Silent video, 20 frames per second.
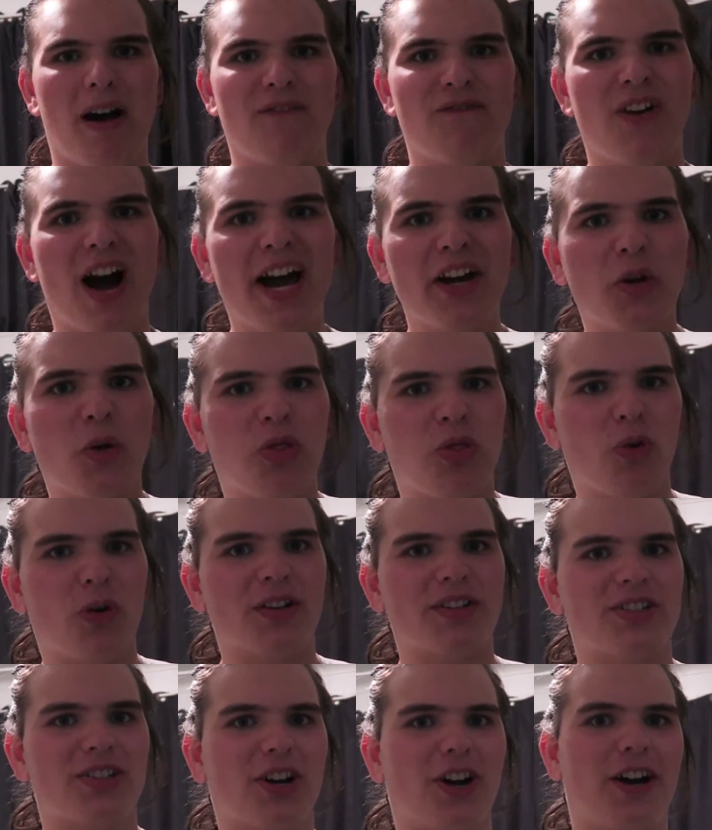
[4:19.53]
My final
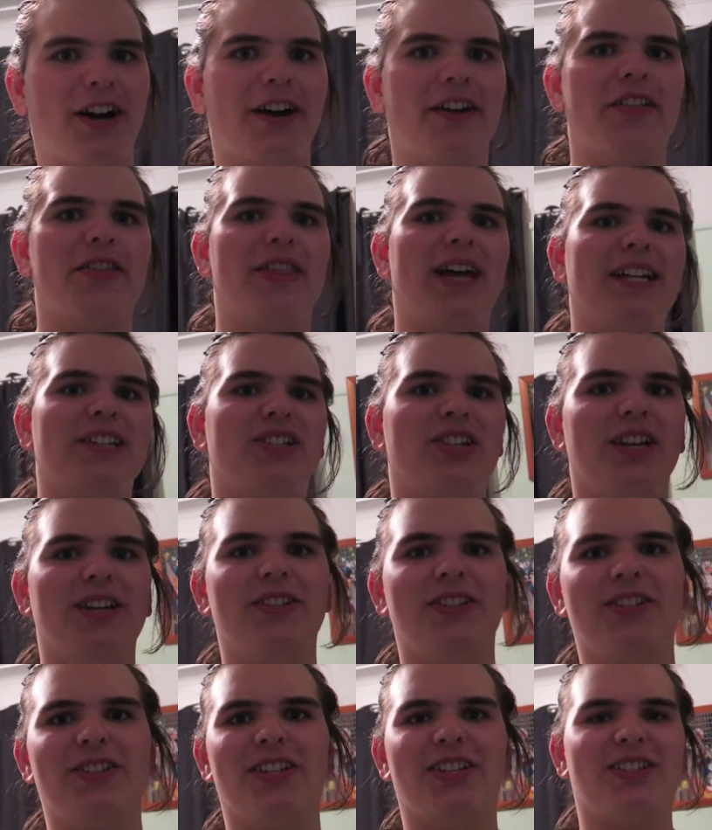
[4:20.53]
thoughts are that
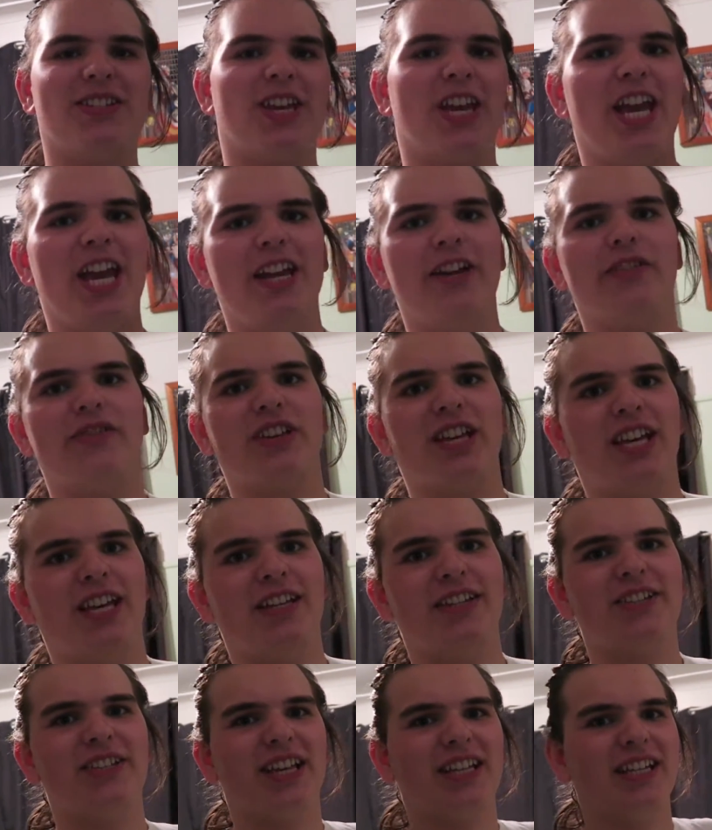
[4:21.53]
Jesus is King of
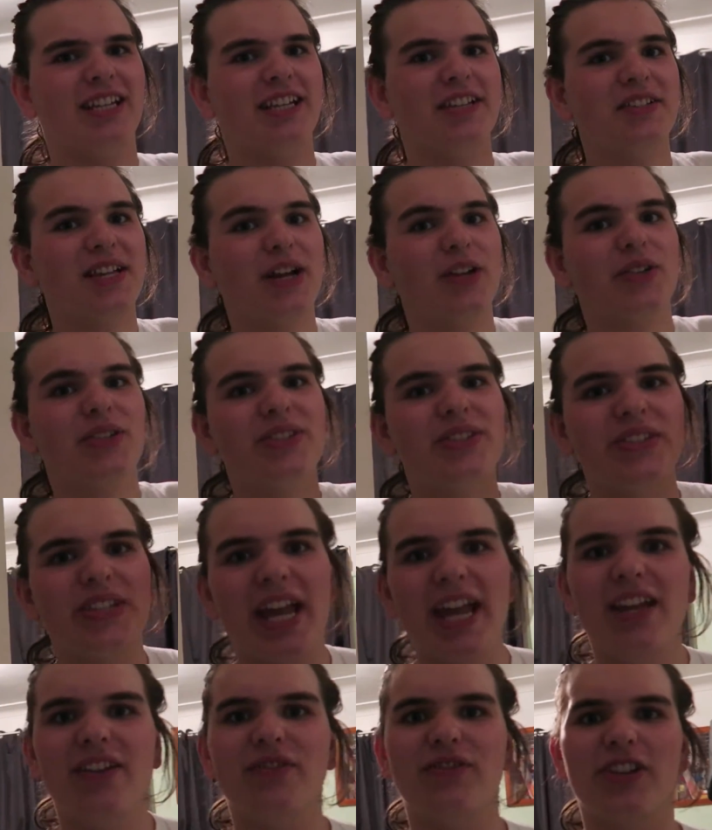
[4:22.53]
Kings and he is our
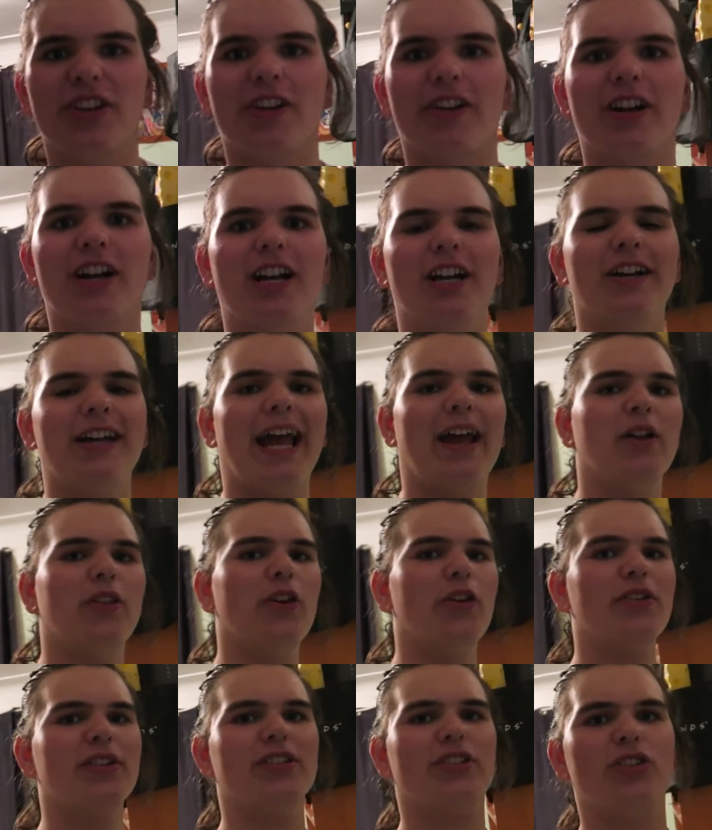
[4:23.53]
Savior
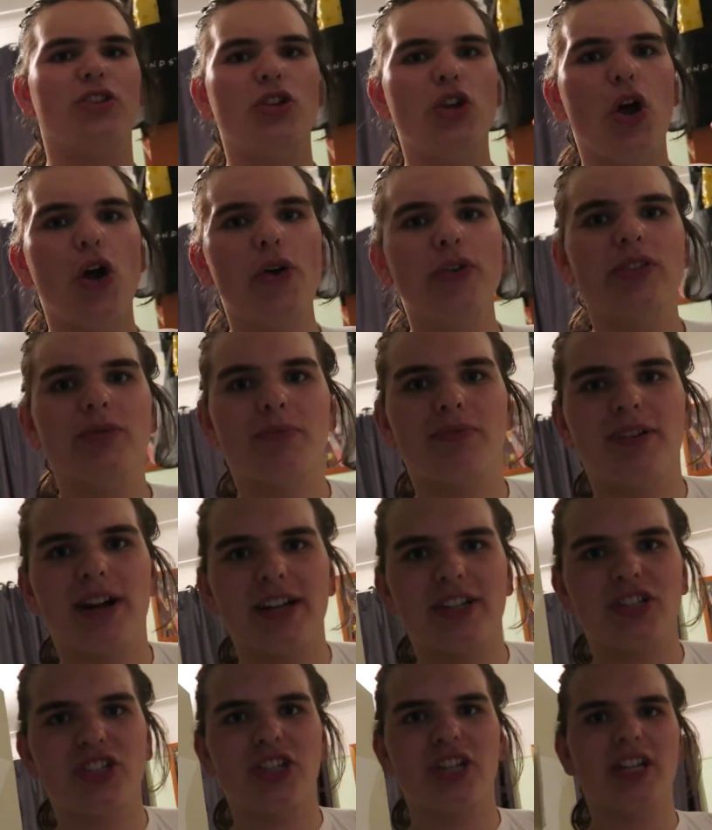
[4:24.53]
and there is no
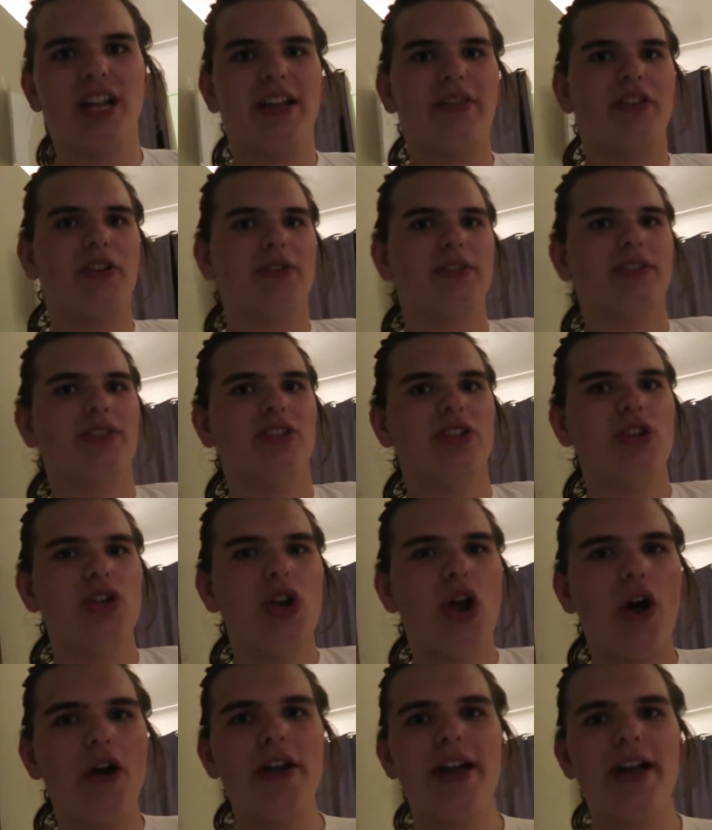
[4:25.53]
depression and there is no